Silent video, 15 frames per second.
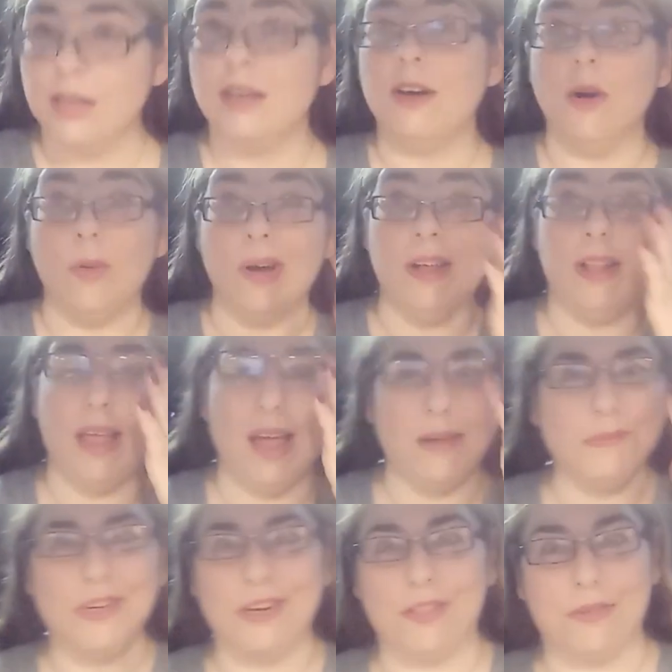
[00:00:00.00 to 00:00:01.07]
well, I'm
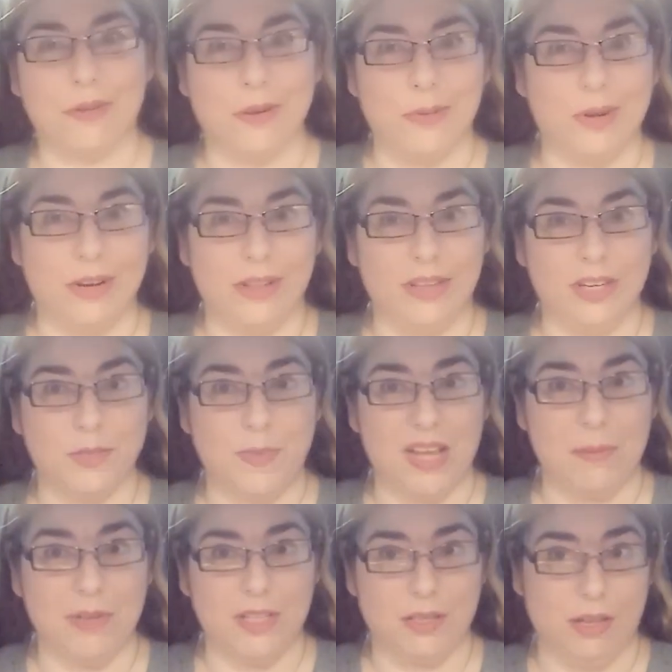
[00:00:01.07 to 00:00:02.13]
going to throw one of these
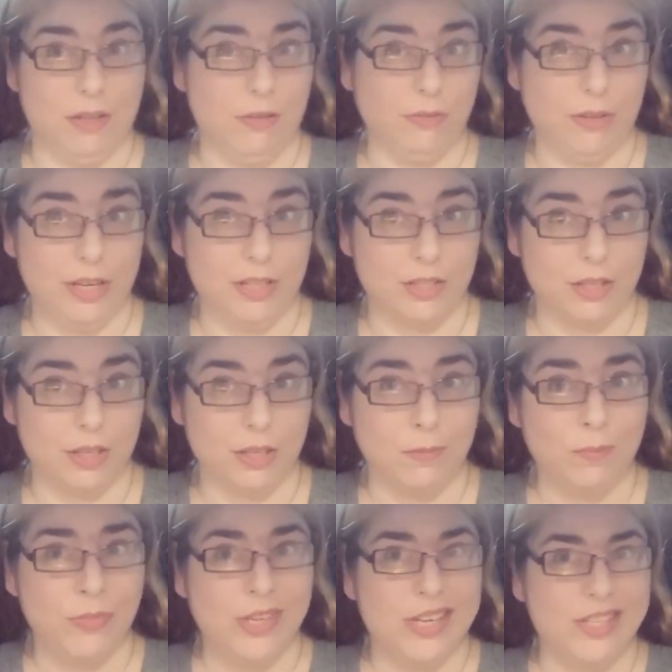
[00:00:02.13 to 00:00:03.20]
babies in the freezer
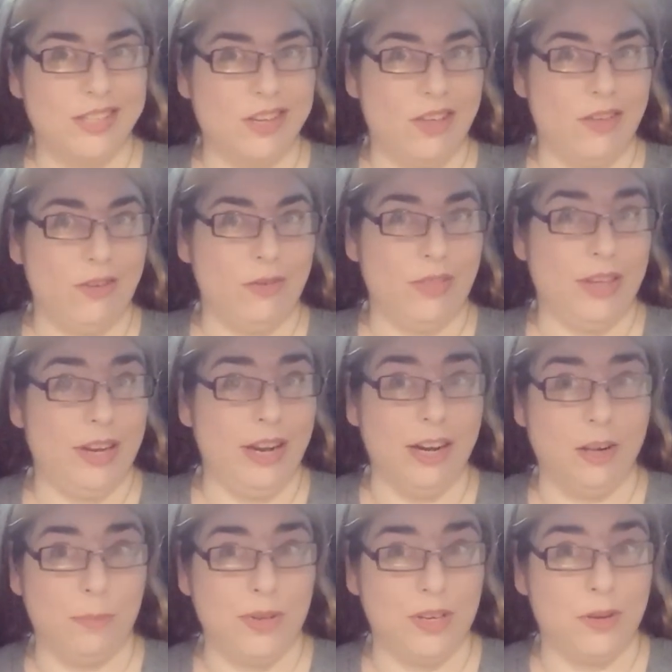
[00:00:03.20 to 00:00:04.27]
so that it'll
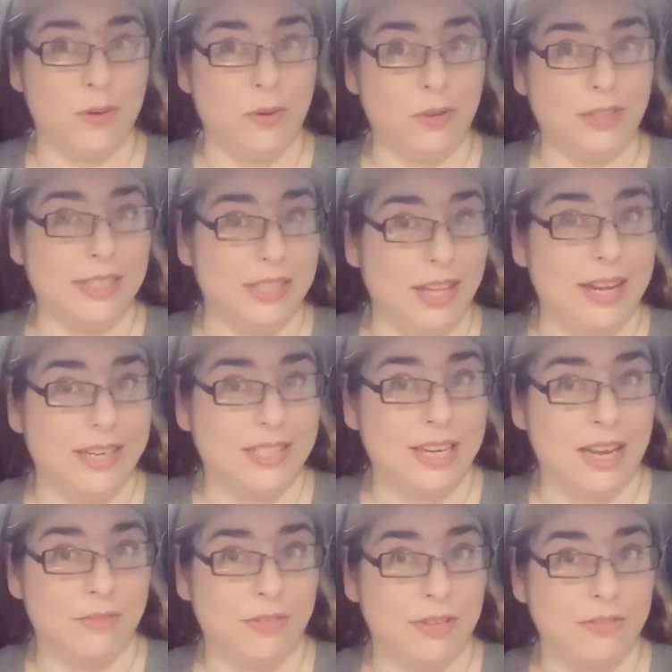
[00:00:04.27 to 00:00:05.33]
be cool in like
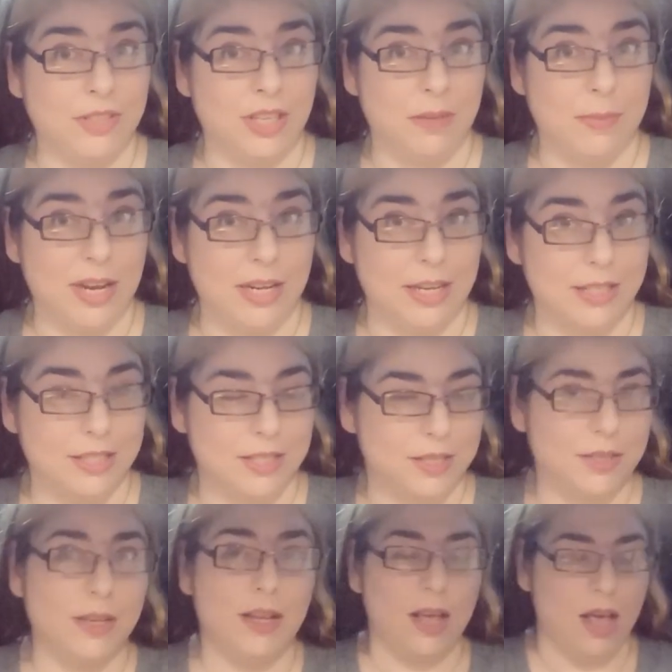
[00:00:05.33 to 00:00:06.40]
10-15 minutes.
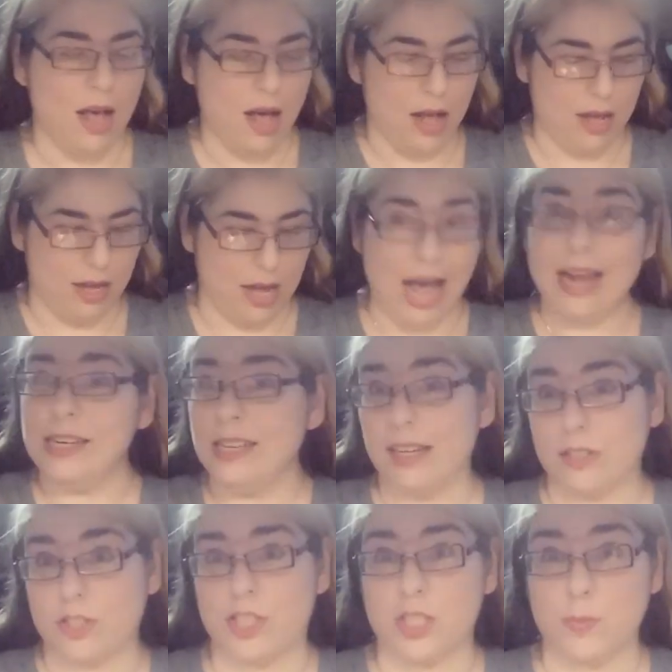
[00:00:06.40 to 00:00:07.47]
Uh, I need a
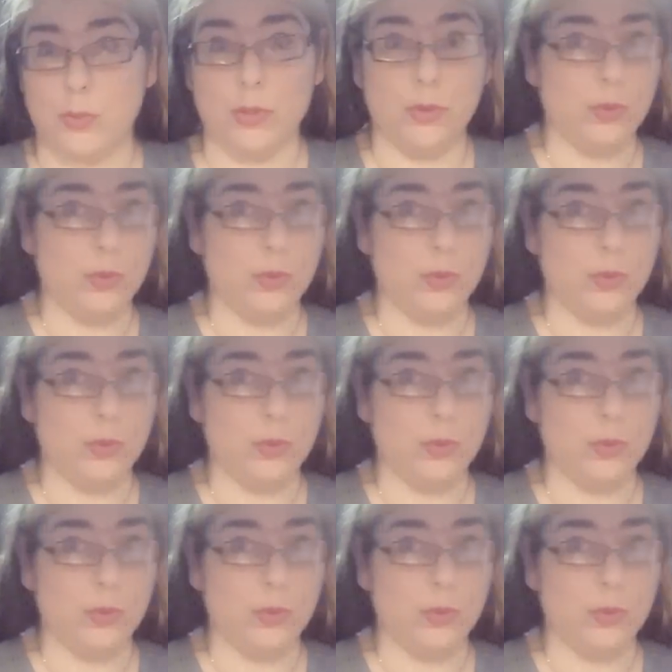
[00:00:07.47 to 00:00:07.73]
spoon.